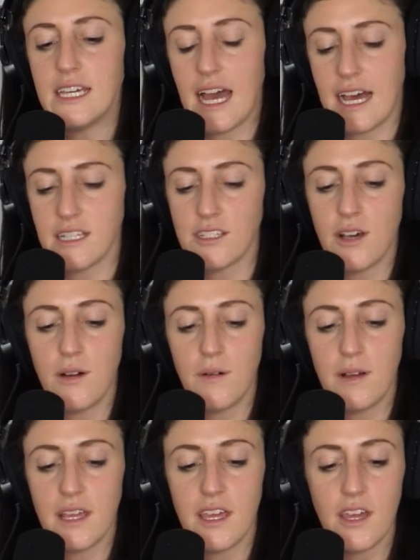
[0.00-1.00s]
Yeah,
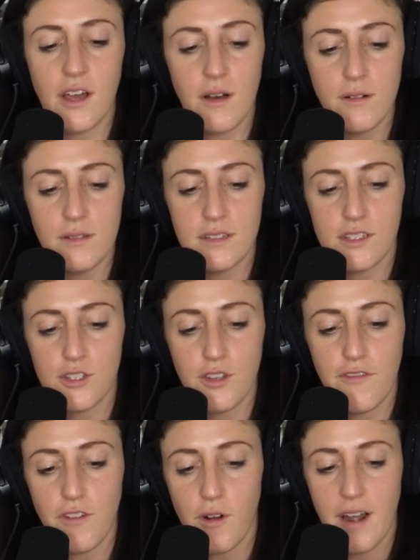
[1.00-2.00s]
so he goes
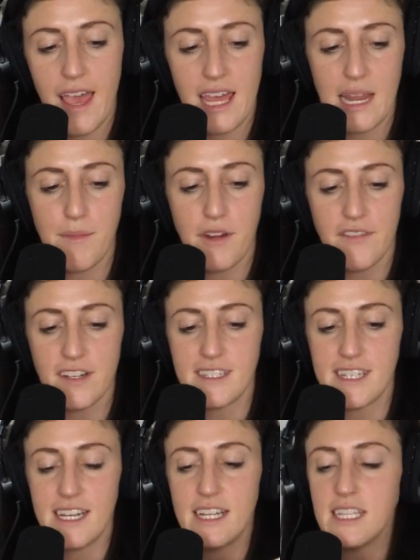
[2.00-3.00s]
to Florida A&M
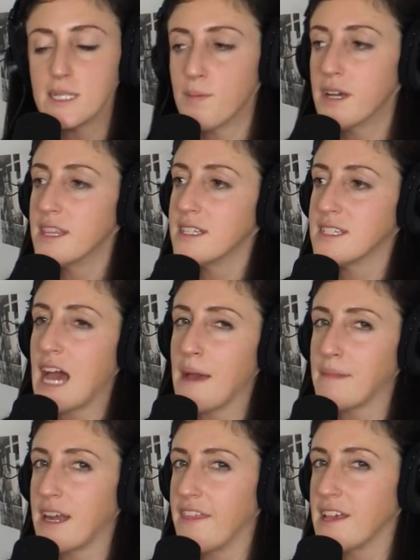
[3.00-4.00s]
University and at this point the
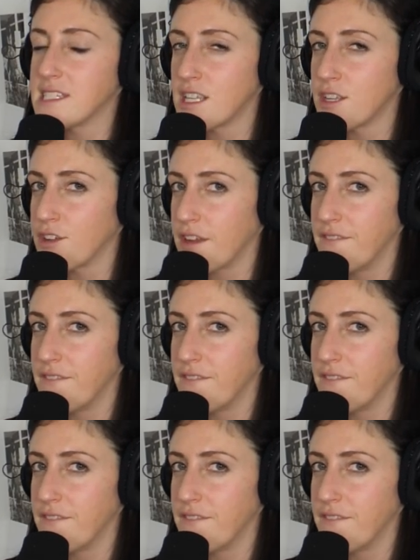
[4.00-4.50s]
timeline I think is a little